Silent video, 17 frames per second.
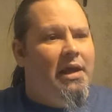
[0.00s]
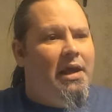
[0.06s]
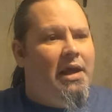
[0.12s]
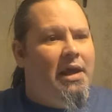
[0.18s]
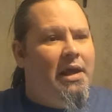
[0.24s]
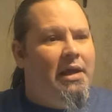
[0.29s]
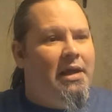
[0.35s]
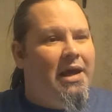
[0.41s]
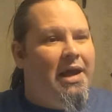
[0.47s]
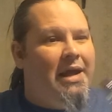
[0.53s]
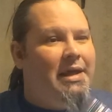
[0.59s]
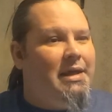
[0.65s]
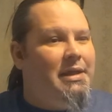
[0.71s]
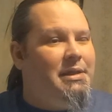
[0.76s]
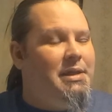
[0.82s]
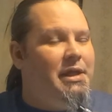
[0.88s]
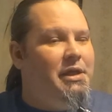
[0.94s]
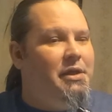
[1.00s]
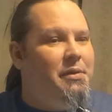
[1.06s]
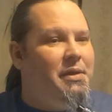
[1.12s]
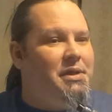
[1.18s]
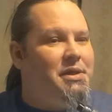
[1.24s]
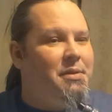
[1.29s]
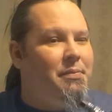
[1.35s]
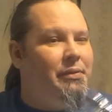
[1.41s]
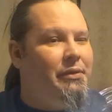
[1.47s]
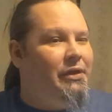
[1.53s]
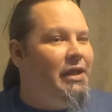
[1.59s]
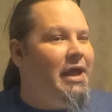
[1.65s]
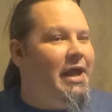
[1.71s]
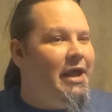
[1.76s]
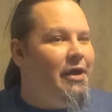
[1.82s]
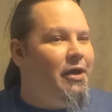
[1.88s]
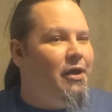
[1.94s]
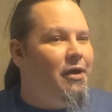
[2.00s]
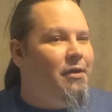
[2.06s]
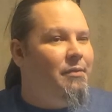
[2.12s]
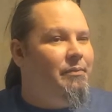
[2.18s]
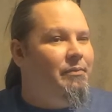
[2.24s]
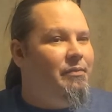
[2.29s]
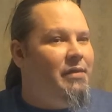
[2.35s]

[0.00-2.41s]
and I continued as a player